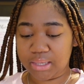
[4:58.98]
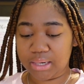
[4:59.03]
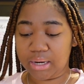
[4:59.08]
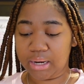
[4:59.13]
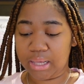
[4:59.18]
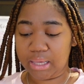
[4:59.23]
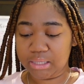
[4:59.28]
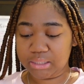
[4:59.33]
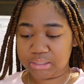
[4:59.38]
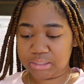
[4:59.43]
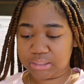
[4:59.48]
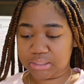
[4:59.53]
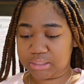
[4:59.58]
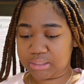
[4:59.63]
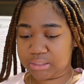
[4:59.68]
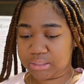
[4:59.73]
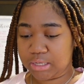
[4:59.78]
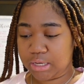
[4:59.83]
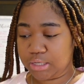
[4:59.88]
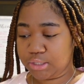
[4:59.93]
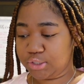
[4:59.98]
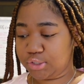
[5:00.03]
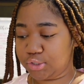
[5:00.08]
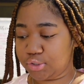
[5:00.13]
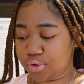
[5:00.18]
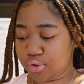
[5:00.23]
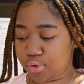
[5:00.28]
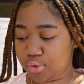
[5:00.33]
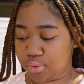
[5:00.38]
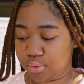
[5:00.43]
less.
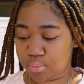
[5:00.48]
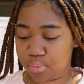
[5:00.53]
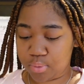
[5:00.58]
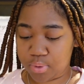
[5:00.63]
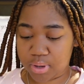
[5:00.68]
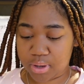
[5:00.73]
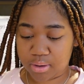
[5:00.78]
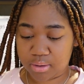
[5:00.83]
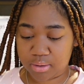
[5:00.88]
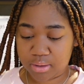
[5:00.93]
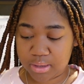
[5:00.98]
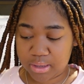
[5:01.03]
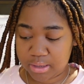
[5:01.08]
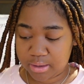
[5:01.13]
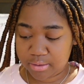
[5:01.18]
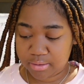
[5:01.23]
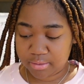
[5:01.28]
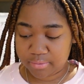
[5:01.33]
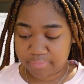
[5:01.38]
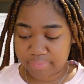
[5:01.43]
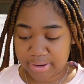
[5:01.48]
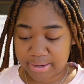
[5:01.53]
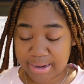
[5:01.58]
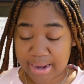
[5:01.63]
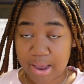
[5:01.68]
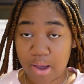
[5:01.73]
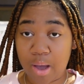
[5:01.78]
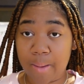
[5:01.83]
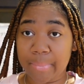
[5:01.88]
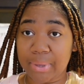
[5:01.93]
So right
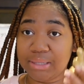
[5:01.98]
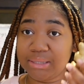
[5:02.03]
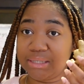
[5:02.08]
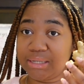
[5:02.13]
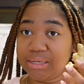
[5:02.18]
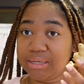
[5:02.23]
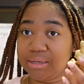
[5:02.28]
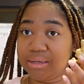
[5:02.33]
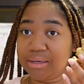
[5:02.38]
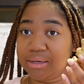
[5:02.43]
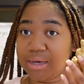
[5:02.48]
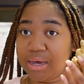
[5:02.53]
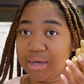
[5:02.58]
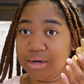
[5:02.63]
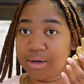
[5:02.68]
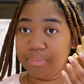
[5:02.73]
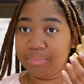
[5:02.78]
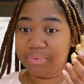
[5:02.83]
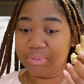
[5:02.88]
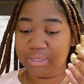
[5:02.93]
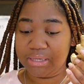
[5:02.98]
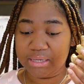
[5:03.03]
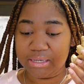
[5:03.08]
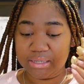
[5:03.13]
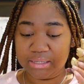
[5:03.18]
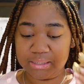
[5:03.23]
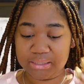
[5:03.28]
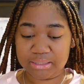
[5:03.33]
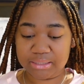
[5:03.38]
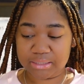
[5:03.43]
now I'm about to cut up
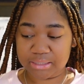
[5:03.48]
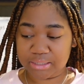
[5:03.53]
these